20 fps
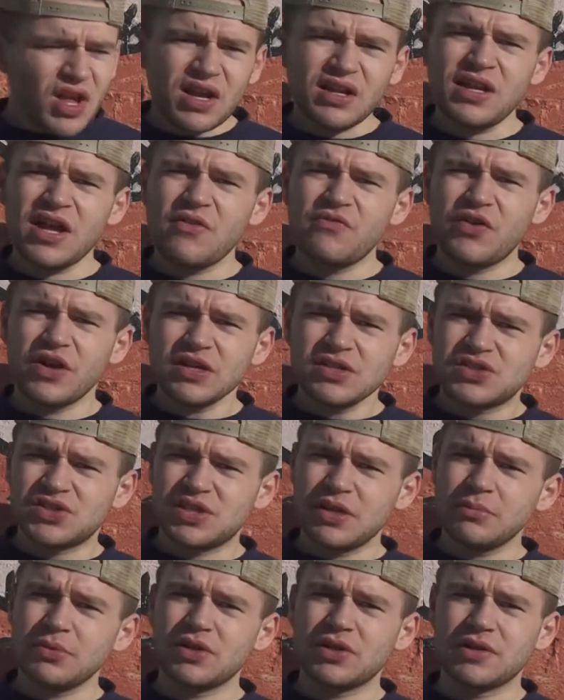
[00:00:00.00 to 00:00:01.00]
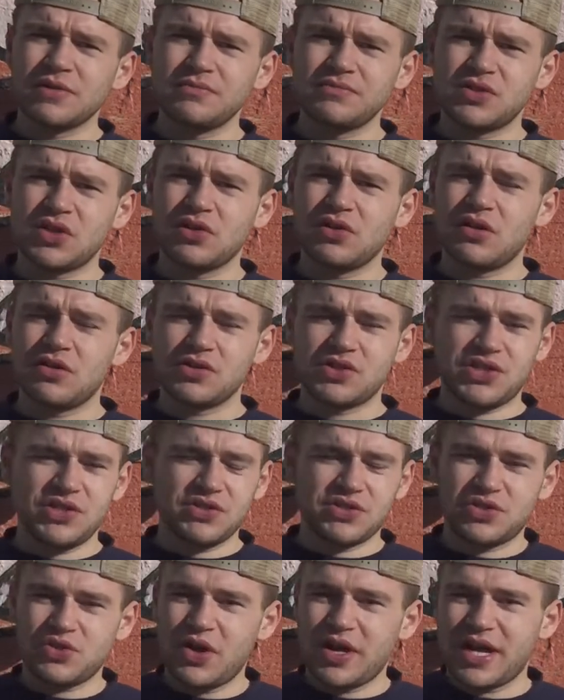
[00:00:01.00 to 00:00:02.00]
Yeah, very similar to Little
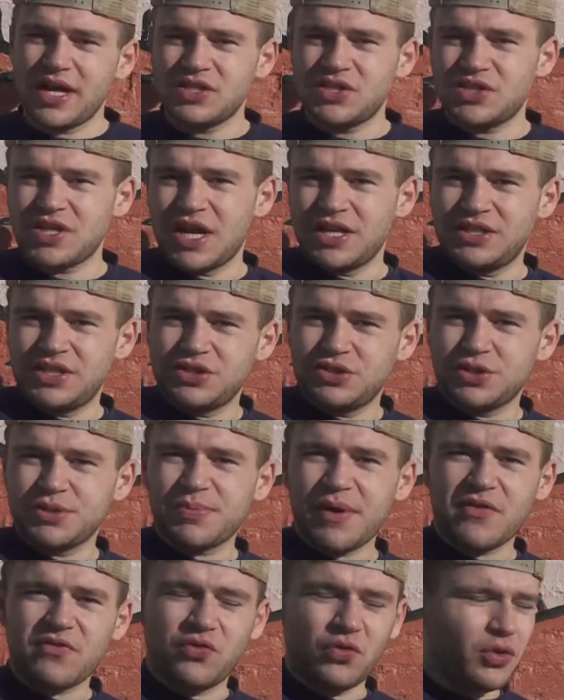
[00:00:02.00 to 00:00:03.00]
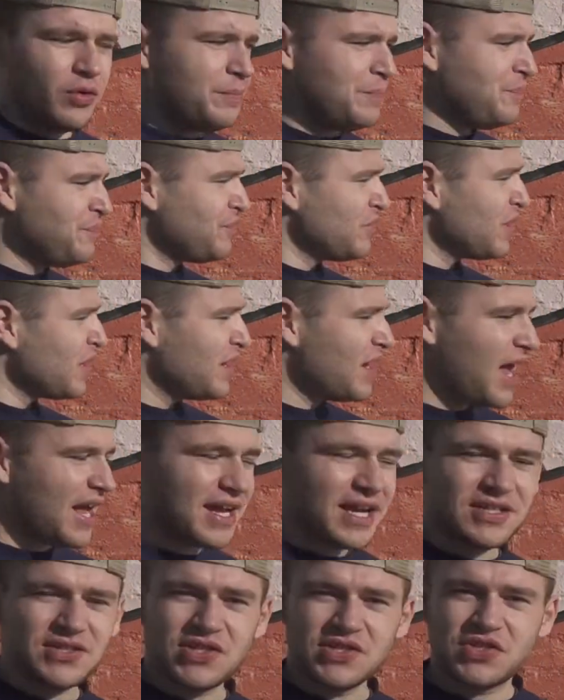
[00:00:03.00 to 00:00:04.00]
Caesars, so I guess it's not disrespectful. I
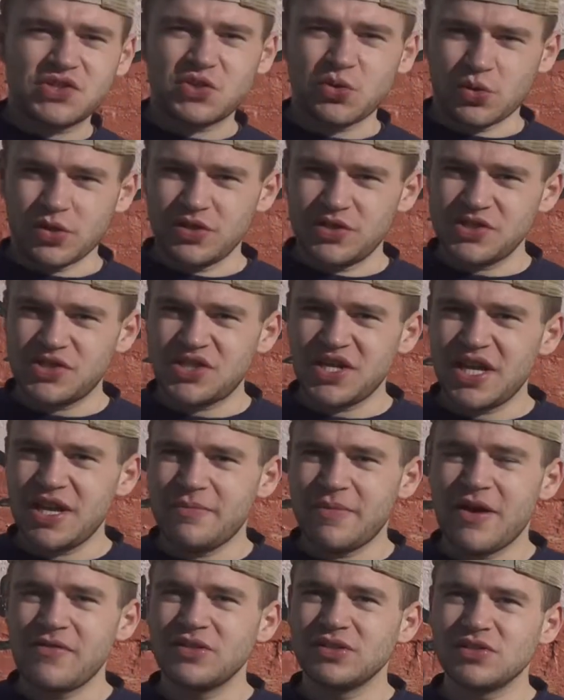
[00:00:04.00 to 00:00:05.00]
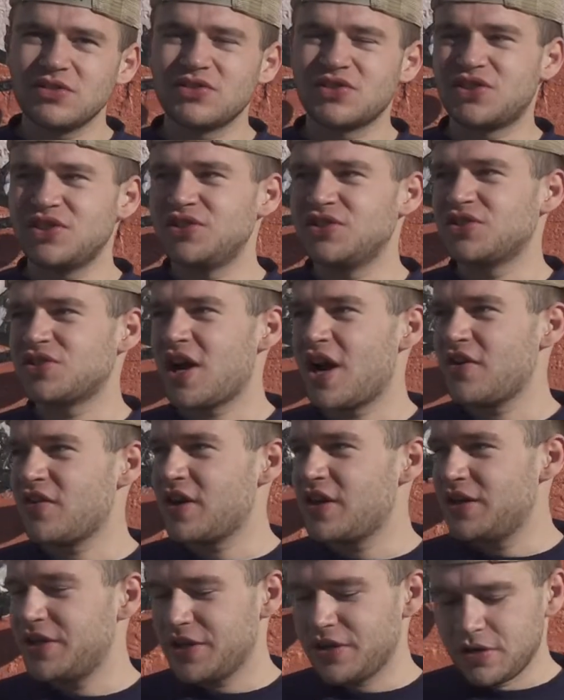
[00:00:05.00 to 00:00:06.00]
guess it's sort of the same having the Little Caesars guy
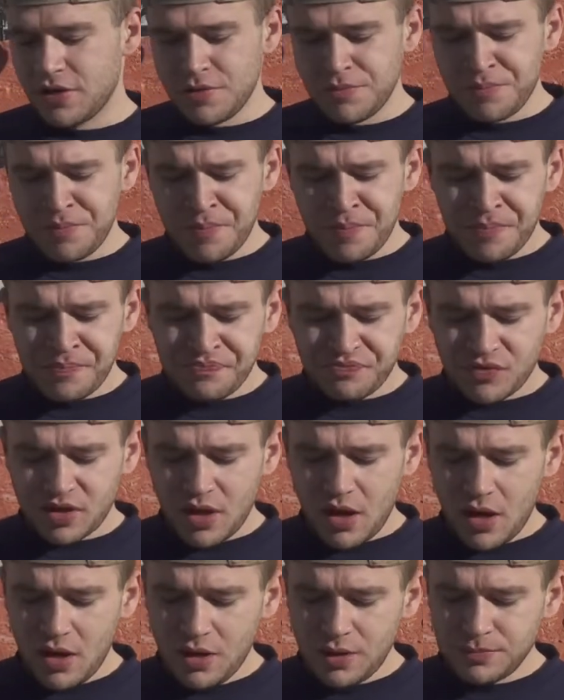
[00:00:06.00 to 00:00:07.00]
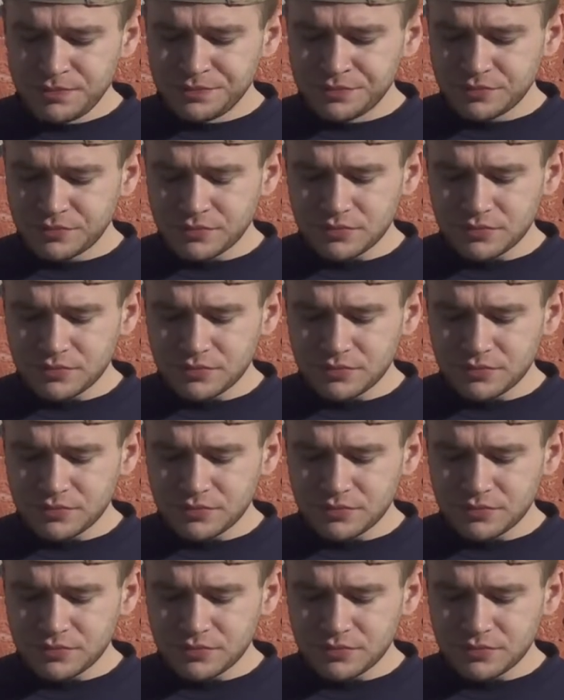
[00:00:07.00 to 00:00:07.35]
right here. And